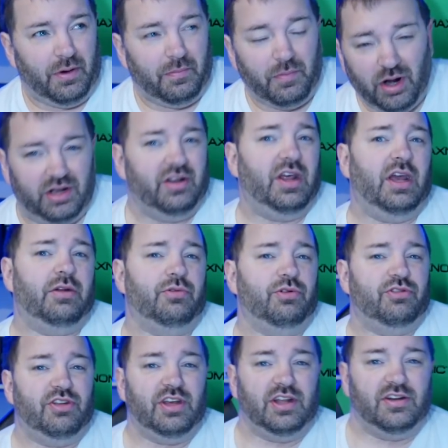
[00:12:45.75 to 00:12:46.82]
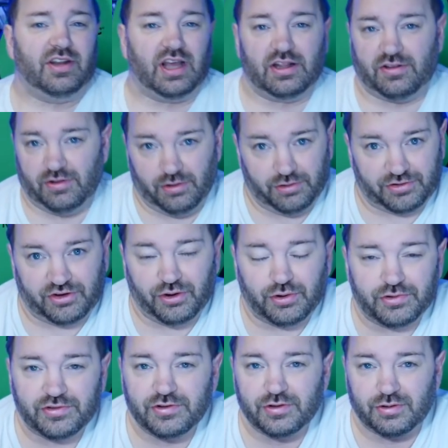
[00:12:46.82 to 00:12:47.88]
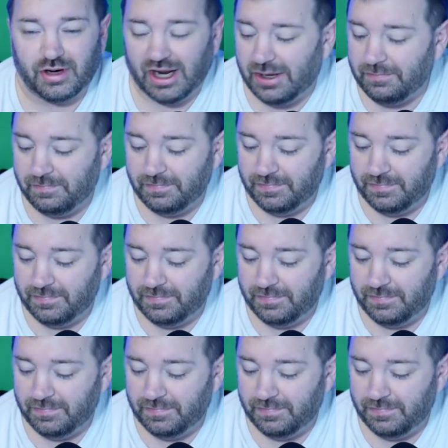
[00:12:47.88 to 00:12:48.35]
mundane routine to get to those goals, right?